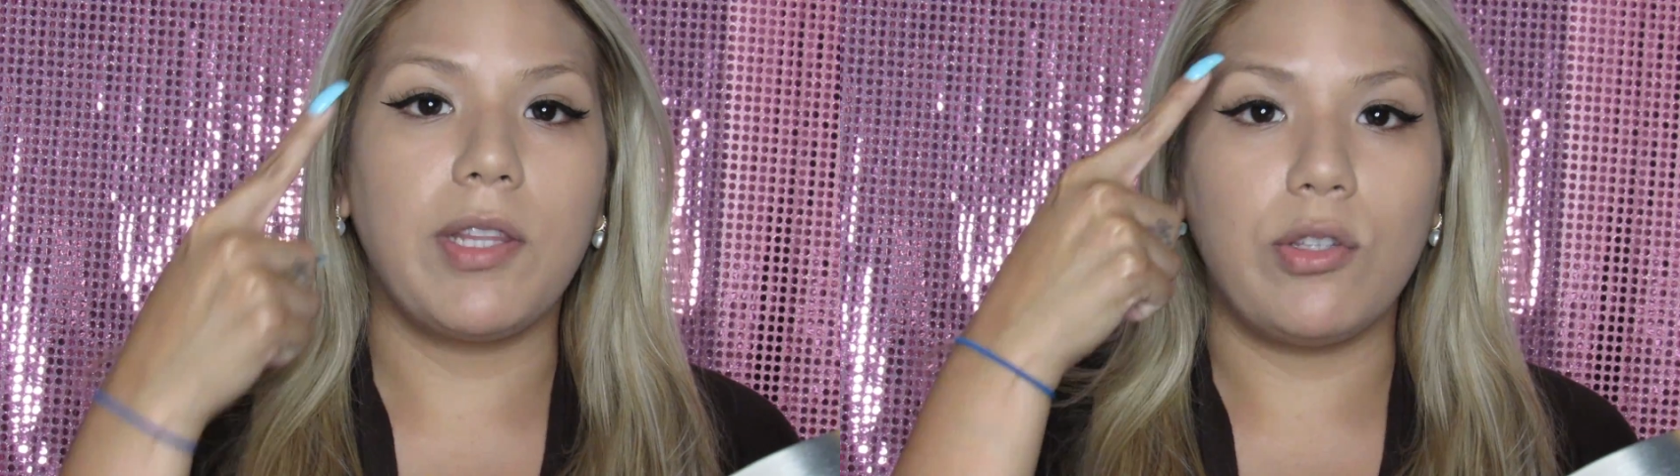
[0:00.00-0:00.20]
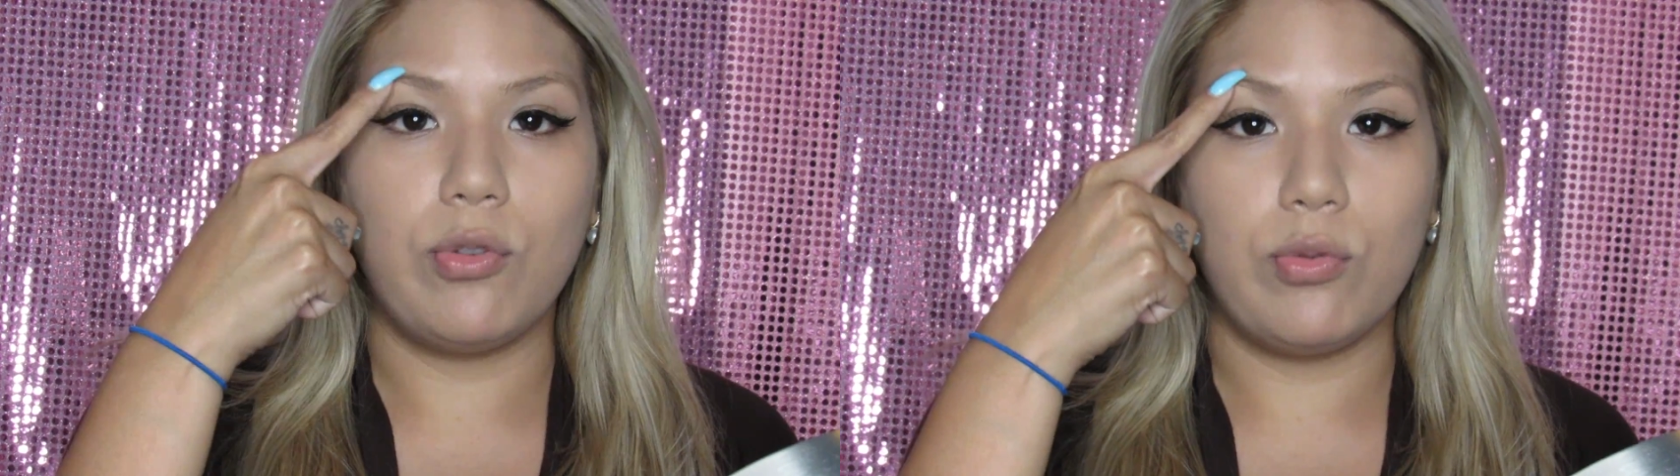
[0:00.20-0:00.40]

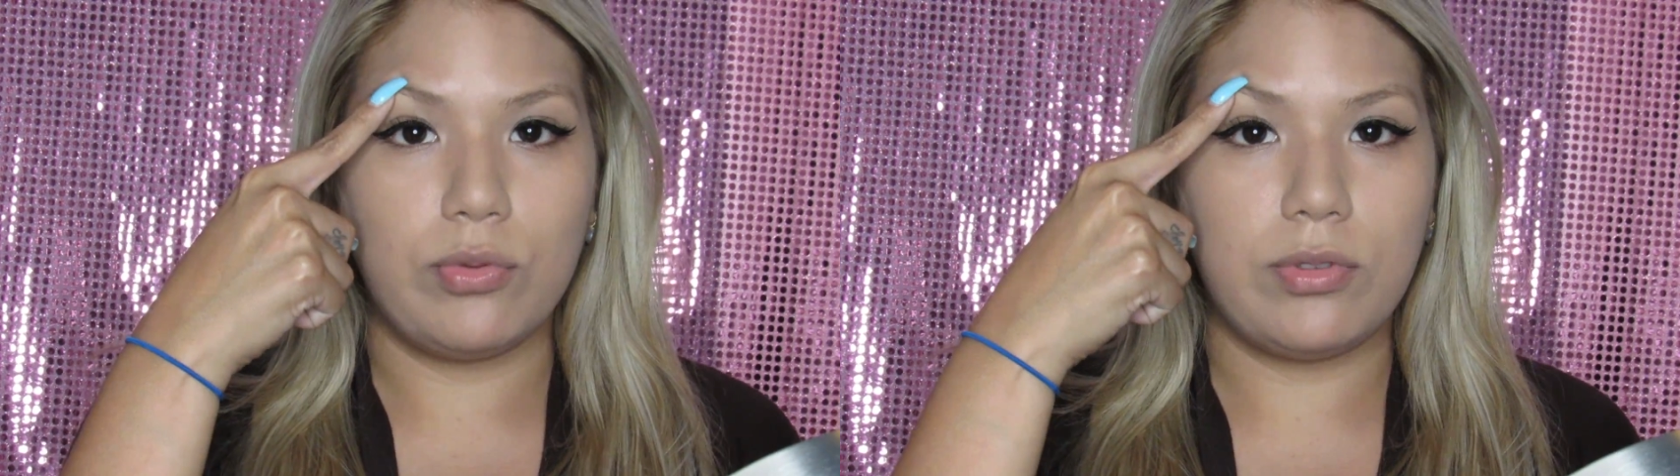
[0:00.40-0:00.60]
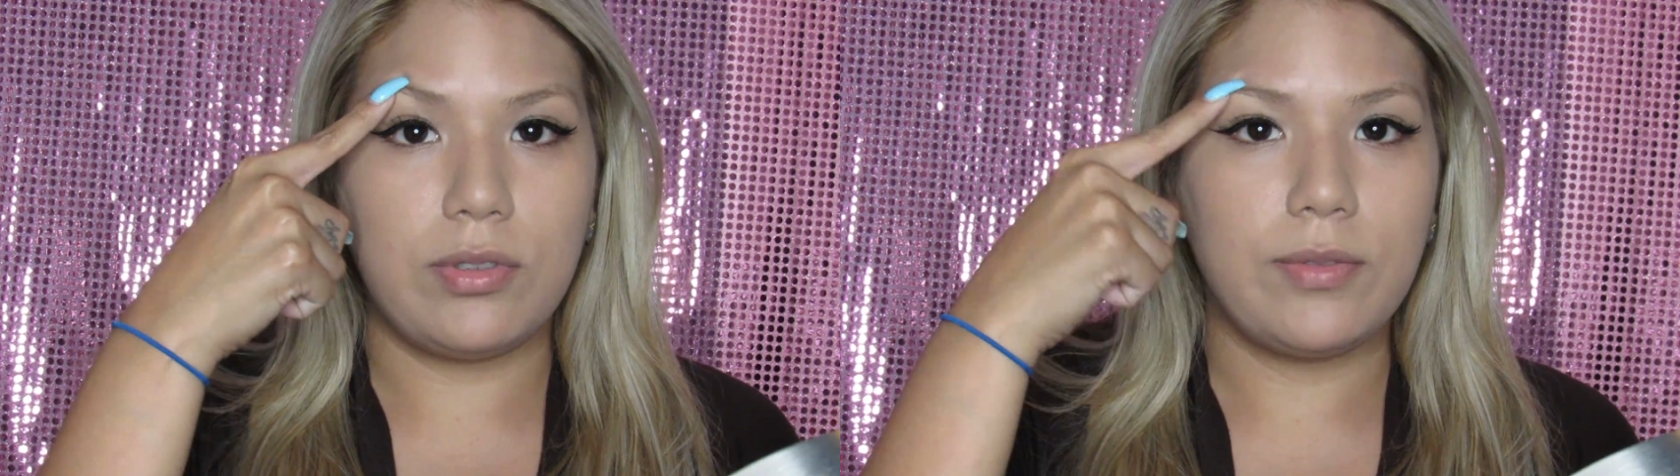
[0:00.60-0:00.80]
I'll be
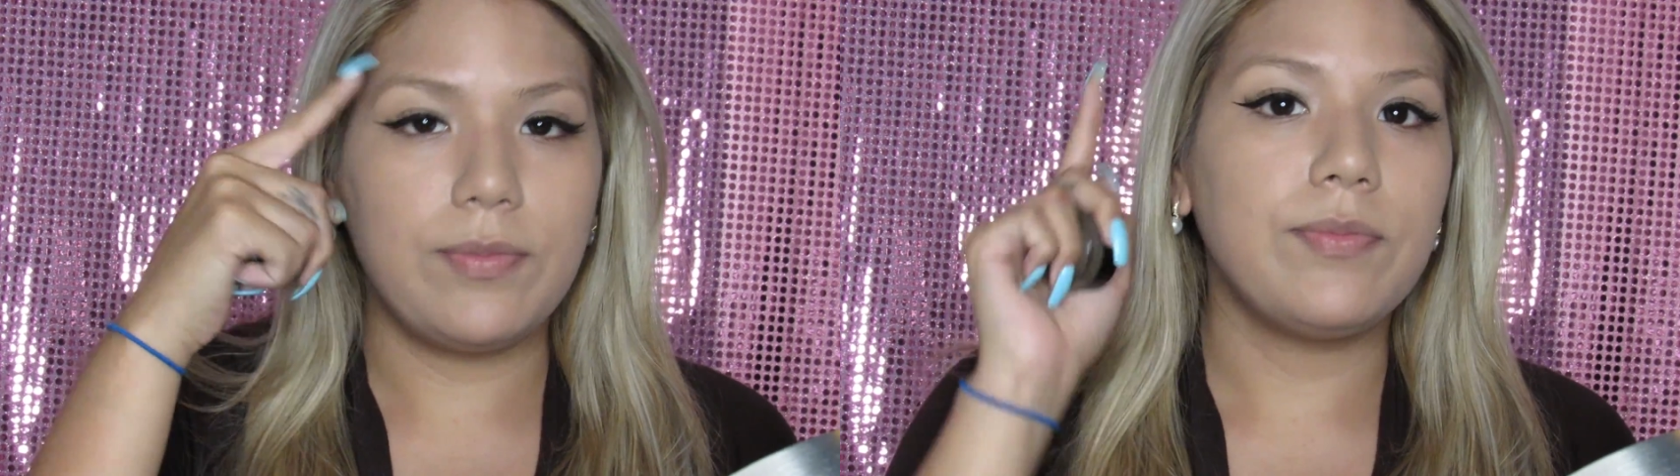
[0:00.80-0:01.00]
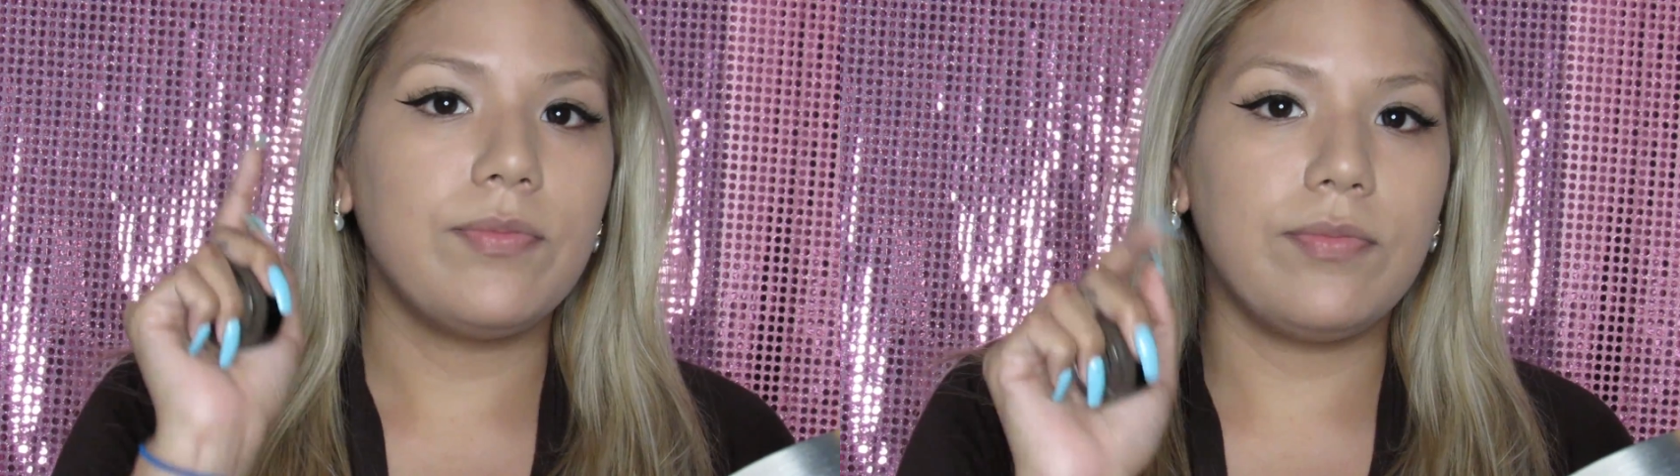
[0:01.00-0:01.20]
showing the
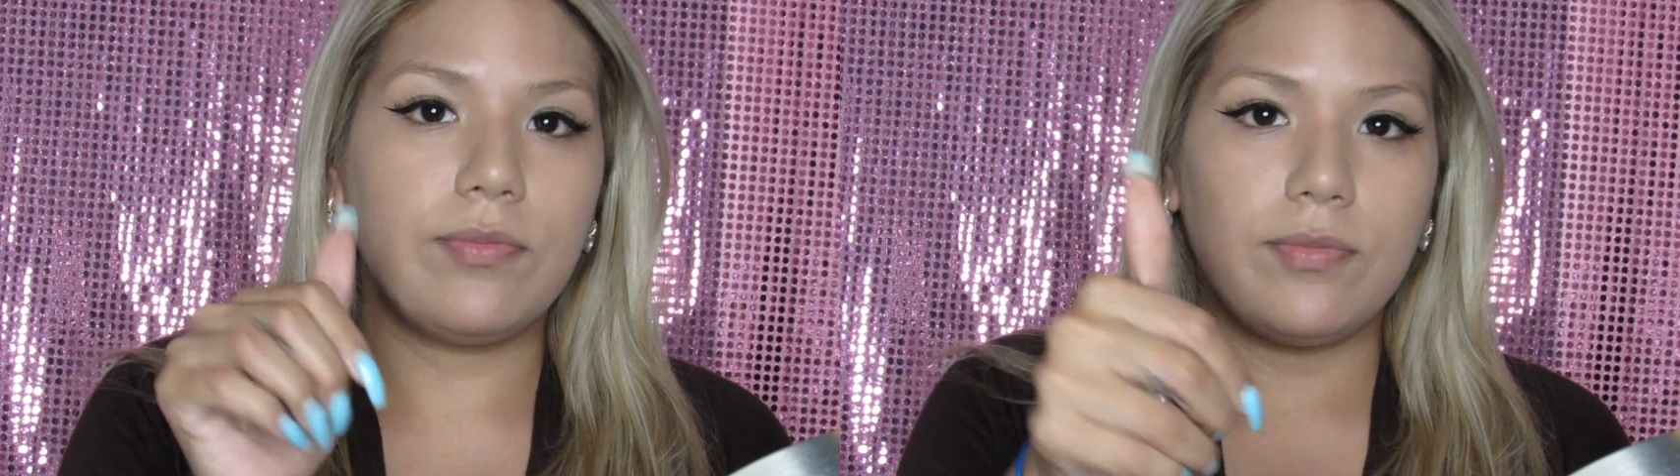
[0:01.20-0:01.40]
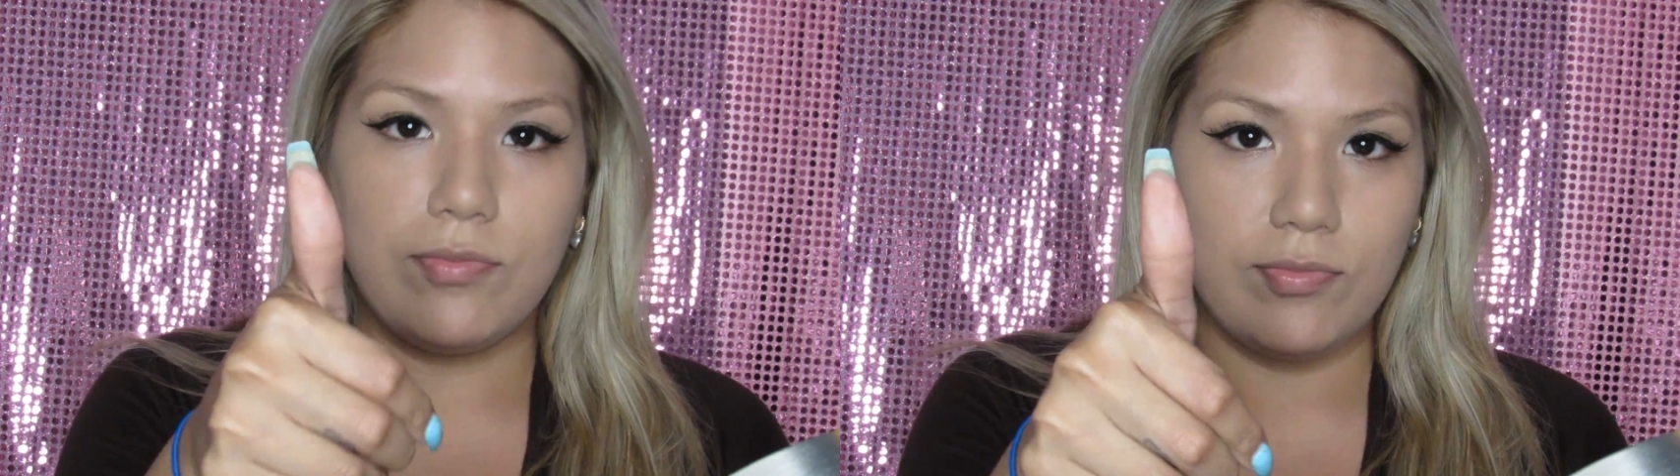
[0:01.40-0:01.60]
correct way